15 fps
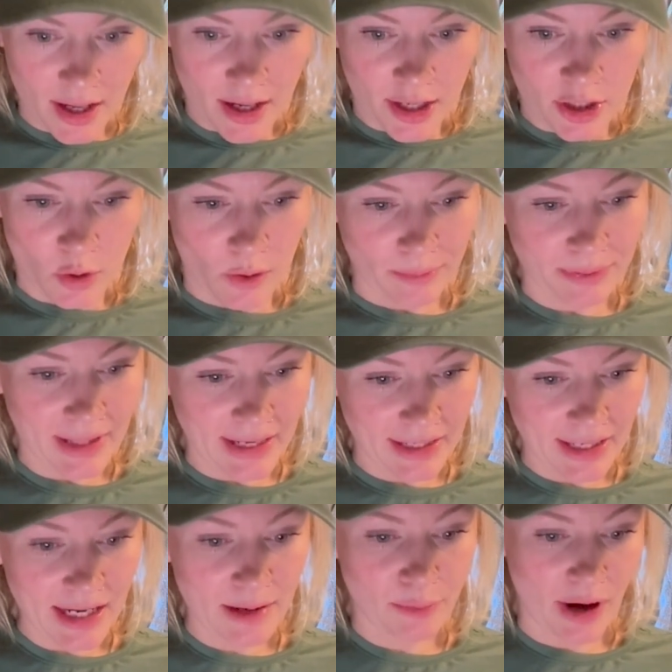your
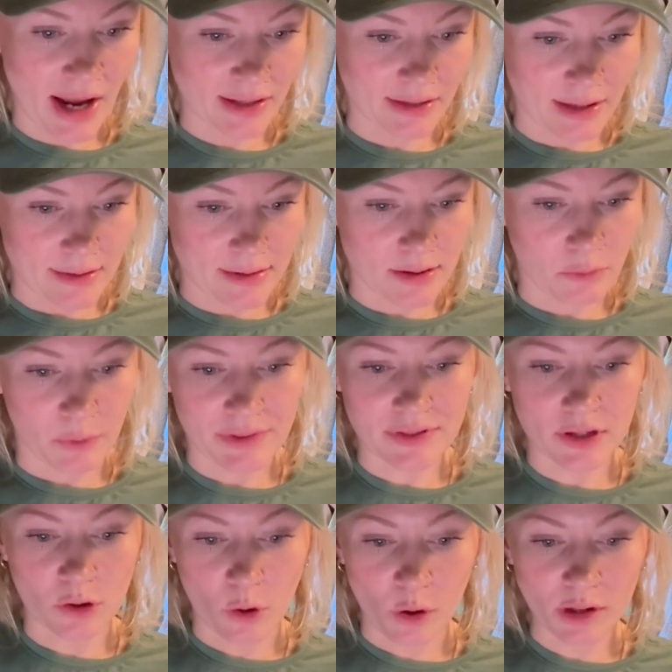planning and practice with the
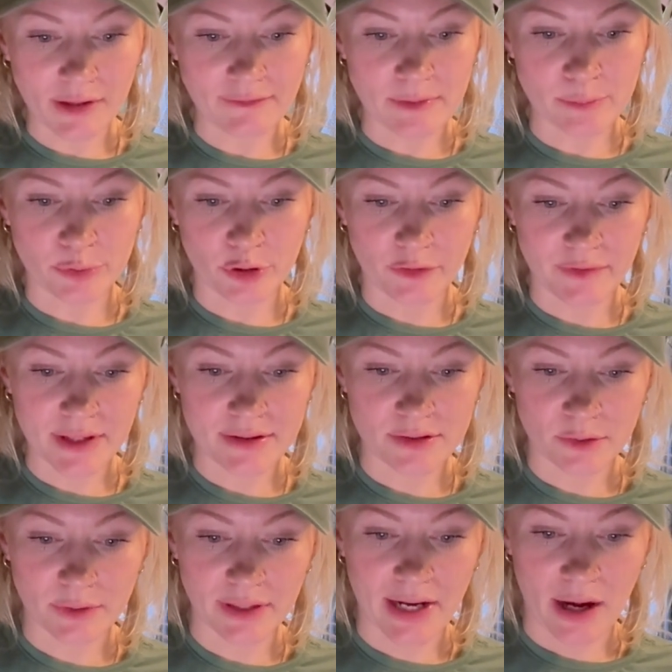goal of improving
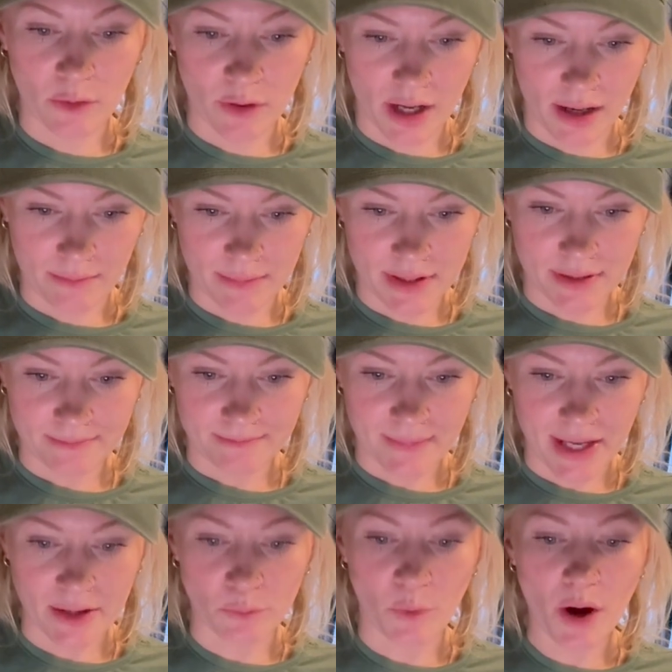student outcomes.
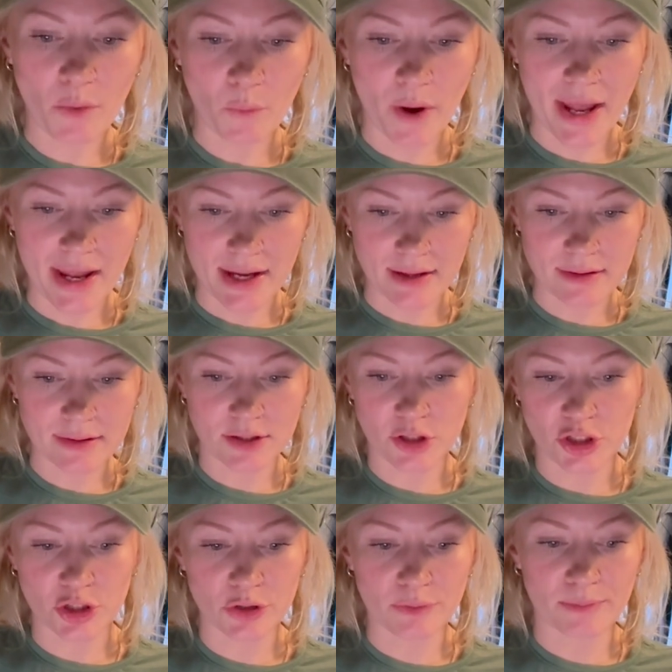In what ways
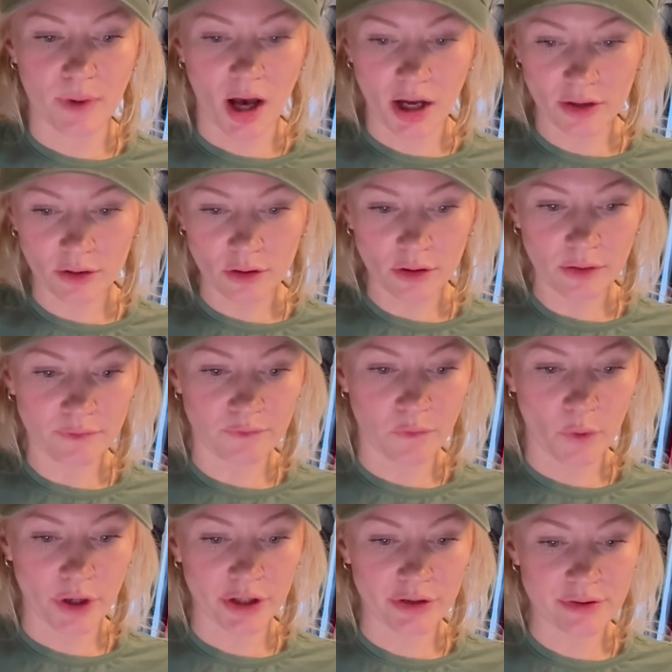could you model
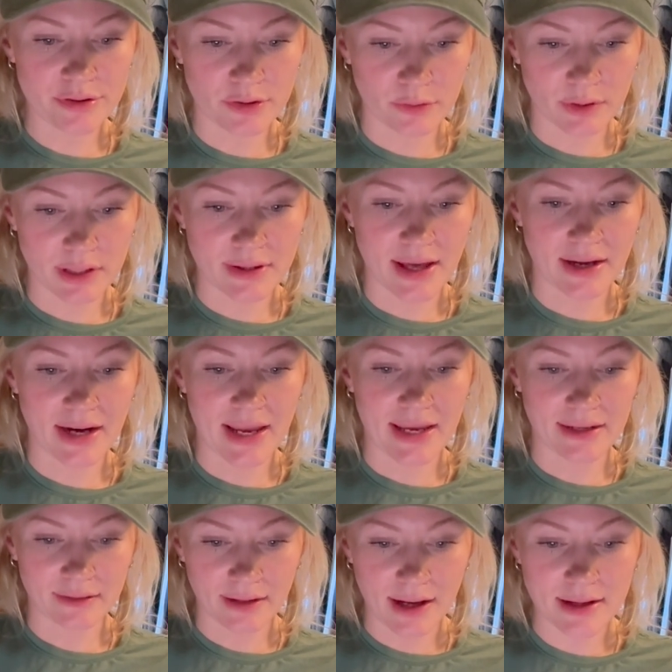for your students how to
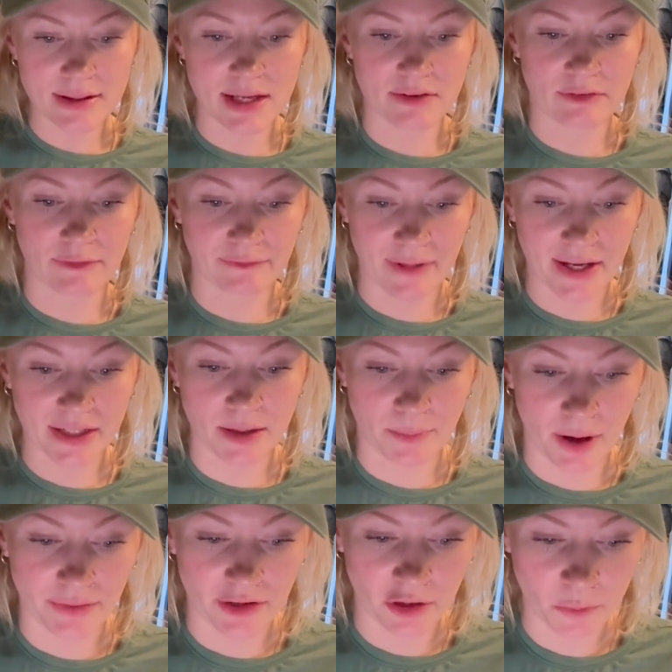analyze and reflect
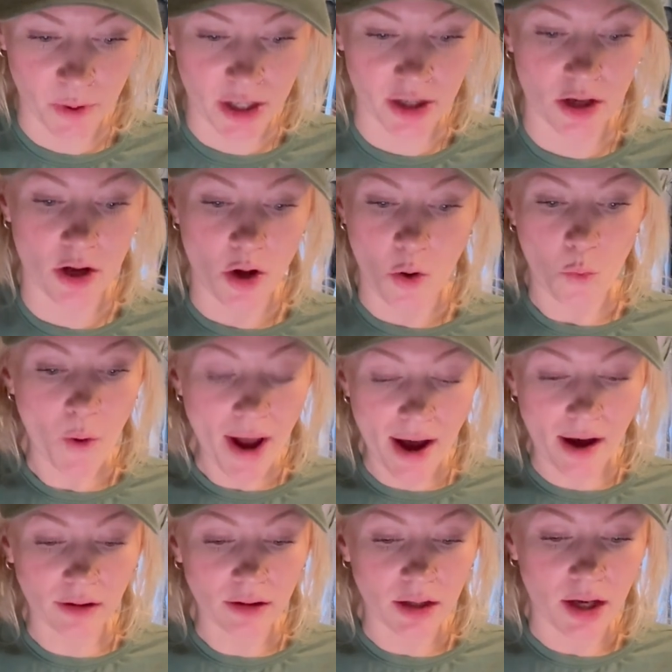upon their work?
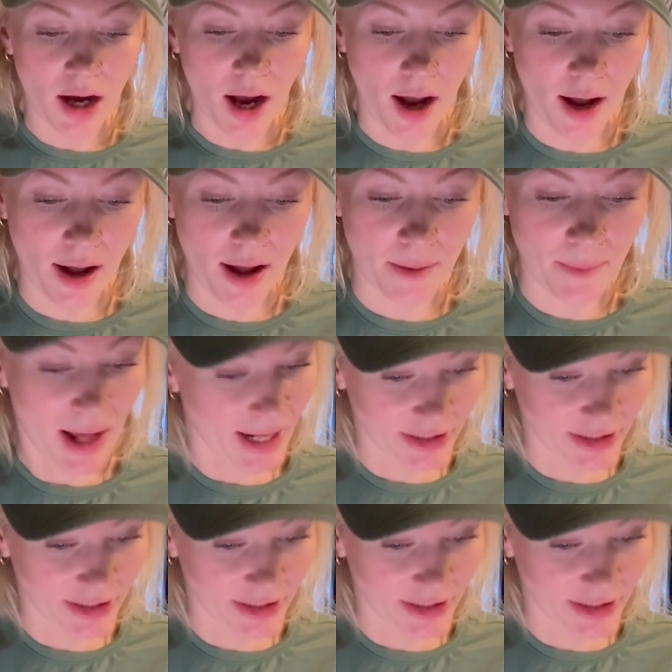Well, I